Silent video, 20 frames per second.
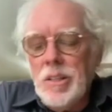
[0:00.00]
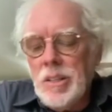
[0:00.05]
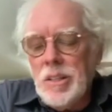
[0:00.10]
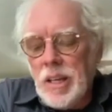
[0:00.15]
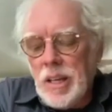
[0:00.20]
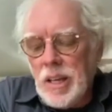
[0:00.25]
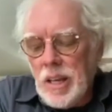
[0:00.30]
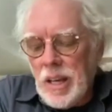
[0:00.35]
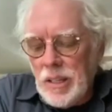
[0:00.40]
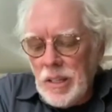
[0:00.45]

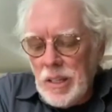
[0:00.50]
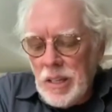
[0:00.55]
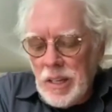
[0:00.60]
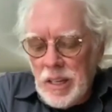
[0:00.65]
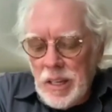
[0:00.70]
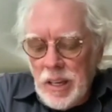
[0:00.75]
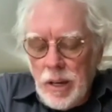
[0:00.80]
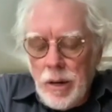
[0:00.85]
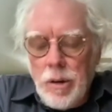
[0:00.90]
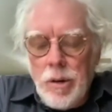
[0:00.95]
they can
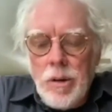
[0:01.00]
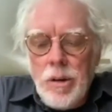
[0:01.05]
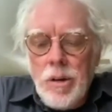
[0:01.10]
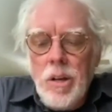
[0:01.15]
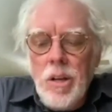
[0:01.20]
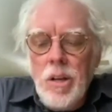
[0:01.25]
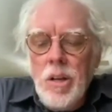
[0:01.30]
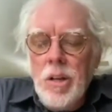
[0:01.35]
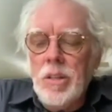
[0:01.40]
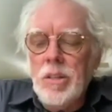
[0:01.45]
hear
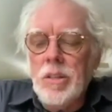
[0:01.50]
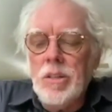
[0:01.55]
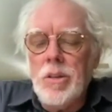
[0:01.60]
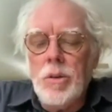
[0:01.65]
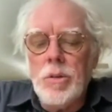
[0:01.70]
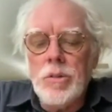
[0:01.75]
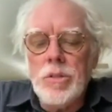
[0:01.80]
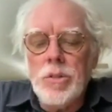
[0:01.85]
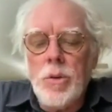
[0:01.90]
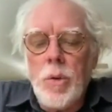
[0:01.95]

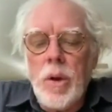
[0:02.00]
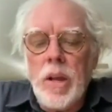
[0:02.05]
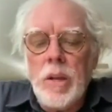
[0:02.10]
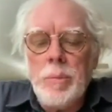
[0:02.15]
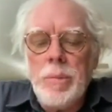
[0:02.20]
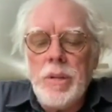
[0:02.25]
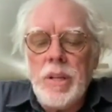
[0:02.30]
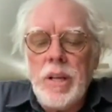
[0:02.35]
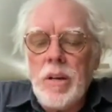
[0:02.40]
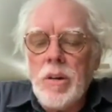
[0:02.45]
those
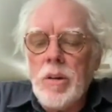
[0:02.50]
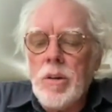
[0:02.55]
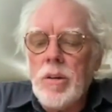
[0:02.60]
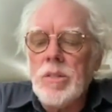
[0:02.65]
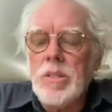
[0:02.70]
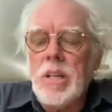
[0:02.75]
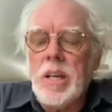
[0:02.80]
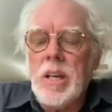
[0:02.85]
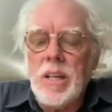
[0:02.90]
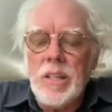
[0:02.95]
great
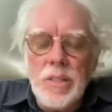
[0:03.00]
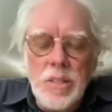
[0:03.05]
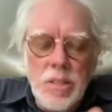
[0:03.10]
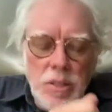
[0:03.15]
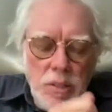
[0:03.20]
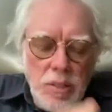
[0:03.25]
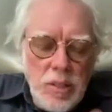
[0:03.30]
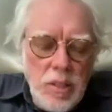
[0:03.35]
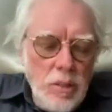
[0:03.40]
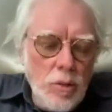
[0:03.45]
players, they can
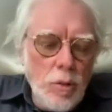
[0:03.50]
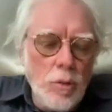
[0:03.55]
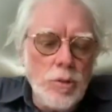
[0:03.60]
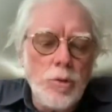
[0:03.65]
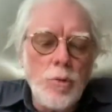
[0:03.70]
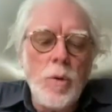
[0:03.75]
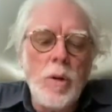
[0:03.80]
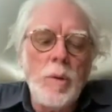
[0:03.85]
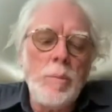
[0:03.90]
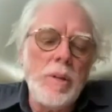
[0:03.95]
see those
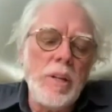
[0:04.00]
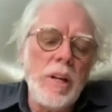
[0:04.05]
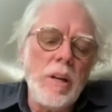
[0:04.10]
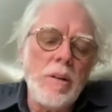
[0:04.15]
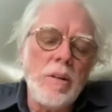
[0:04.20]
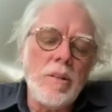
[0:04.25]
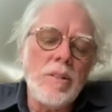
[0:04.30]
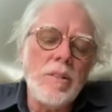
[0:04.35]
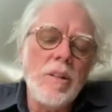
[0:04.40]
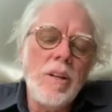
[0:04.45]
great
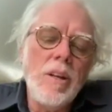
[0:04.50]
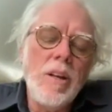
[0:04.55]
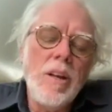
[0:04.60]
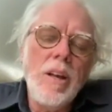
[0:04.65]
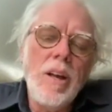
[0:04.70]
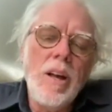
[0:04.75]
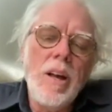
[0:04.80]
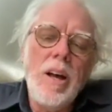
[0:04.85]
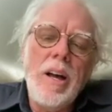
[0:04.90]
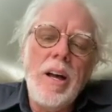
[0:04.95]
players,
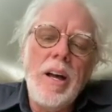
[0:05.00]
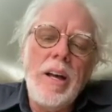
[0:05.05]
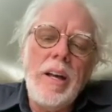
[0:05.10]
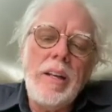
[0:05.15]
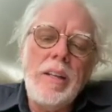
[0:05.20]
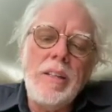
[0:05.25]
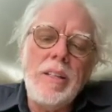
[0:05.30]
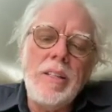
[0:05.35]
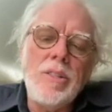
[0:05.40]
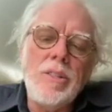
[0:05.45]

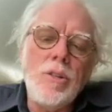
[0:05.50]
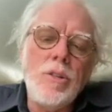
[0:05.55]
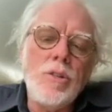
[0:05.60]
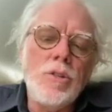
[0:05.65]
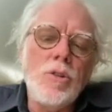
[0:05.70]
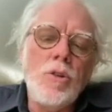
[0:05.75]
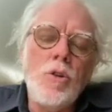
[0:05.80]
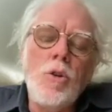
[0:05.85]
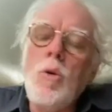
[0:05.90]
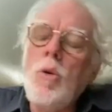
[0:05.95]
and it's a
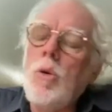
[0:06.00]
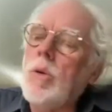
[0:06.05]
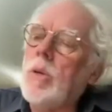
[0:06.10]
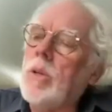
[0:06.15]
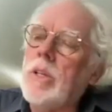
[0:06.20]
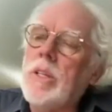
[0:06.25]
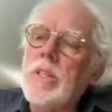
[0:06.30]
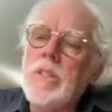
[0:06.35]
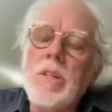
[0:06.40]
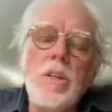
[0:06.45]

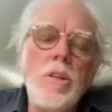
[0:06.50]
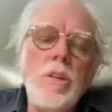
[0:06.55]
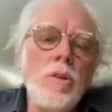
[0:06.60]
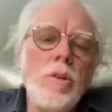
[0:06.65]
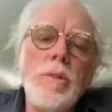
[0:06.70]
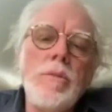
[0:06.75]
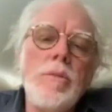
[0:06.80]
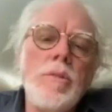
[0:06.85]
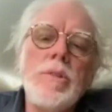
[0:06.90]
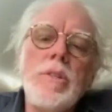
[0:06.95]
school, it's a
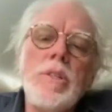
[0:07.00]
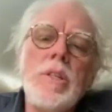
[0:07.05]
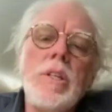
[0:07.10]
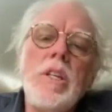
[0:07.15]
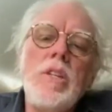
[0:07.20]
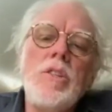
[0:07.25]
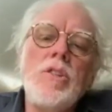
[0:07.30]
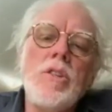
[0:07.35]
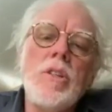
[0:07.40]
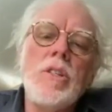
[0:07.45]

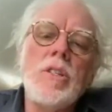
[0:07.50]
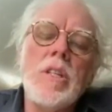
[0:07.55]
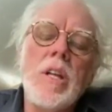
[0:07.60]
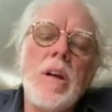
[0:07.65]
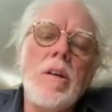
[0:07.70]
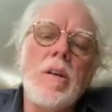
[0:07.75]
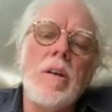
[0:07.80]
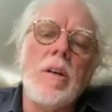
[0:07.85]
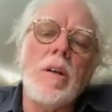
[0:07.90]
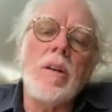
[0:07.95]
university just
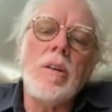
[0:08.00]
there